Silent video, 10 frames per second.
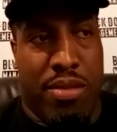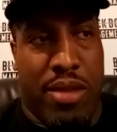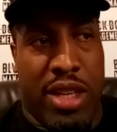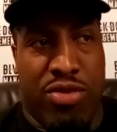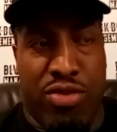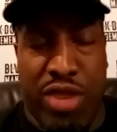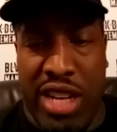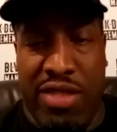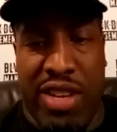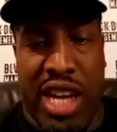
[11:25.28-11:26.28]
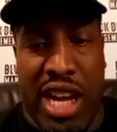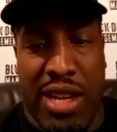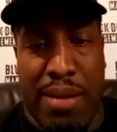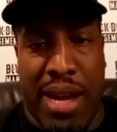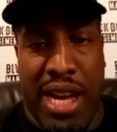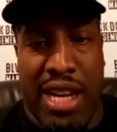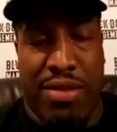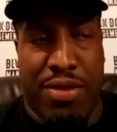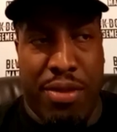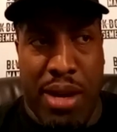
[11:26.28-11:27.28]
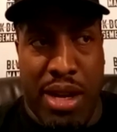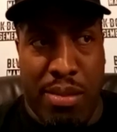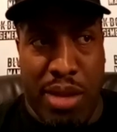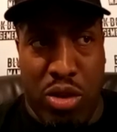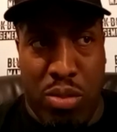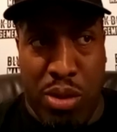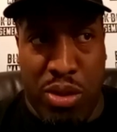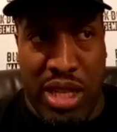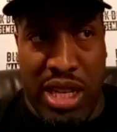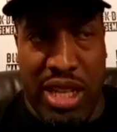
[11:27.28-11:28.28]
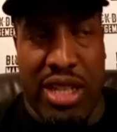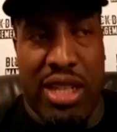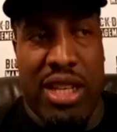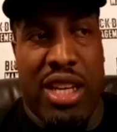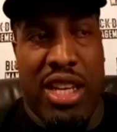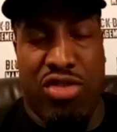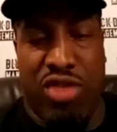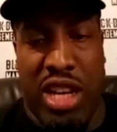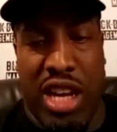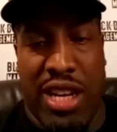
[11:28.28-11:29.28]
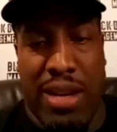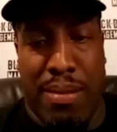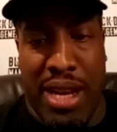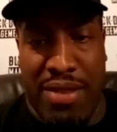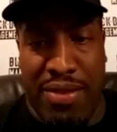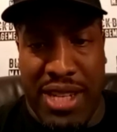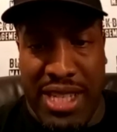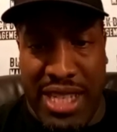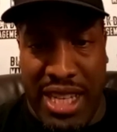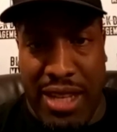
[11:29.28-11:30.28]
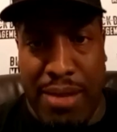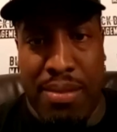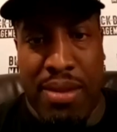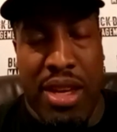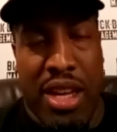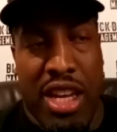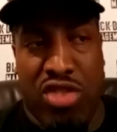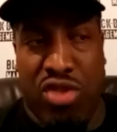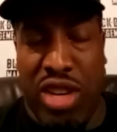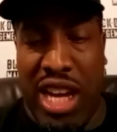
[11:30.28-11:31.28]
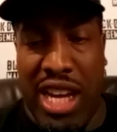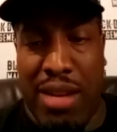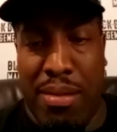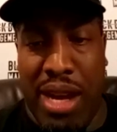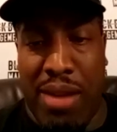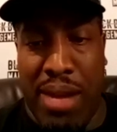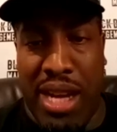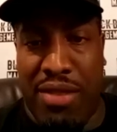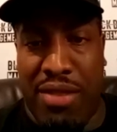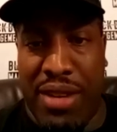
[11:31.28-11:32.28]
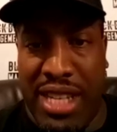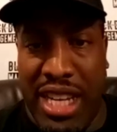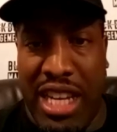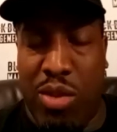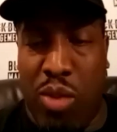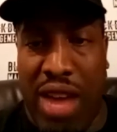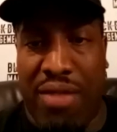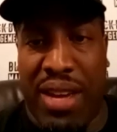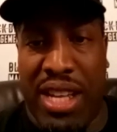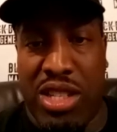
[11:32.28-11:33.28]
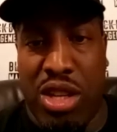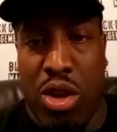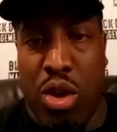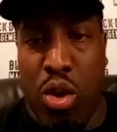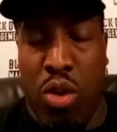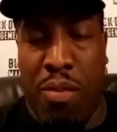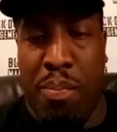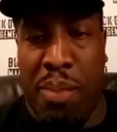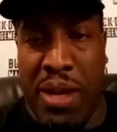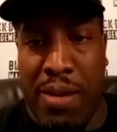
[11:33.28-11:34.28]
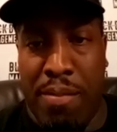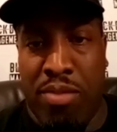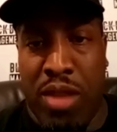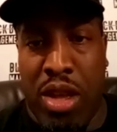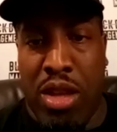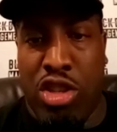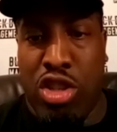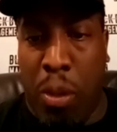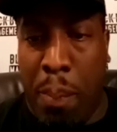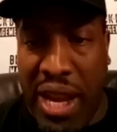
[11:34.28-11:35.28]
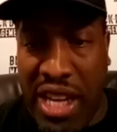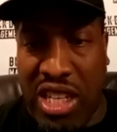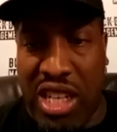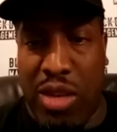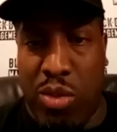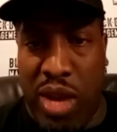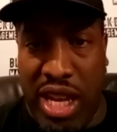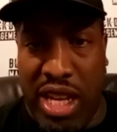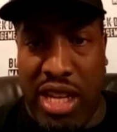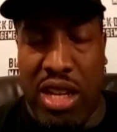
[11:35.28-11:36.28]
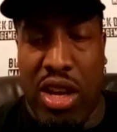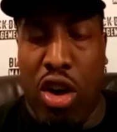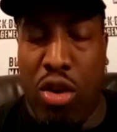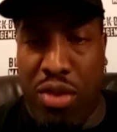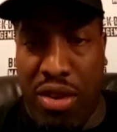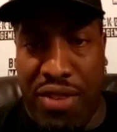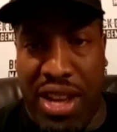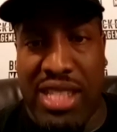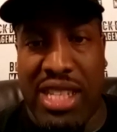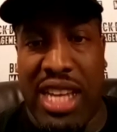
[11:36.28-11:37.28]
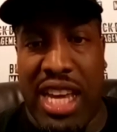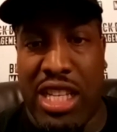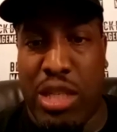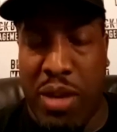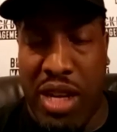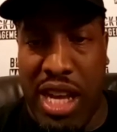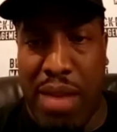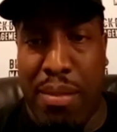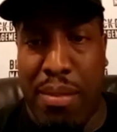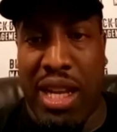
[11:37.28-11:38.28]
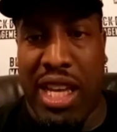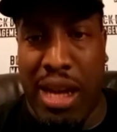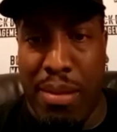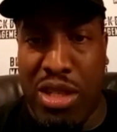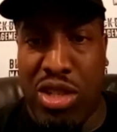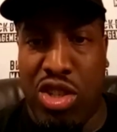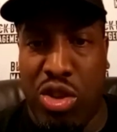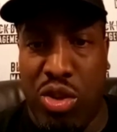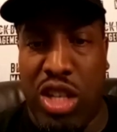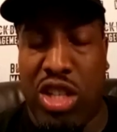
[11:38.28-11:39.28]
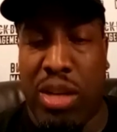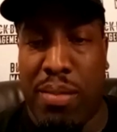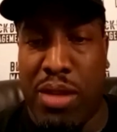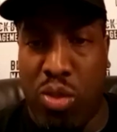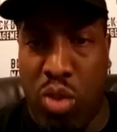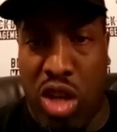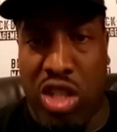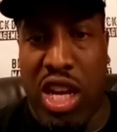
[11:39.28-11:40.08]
it's really, really undermining for my little bro Dillian. It's really undermining for the team. It's really undermining for the Dillian Whyte fans who've been so patiently waiting over 1,000 days, spending their money, coming to tune in, coming to watch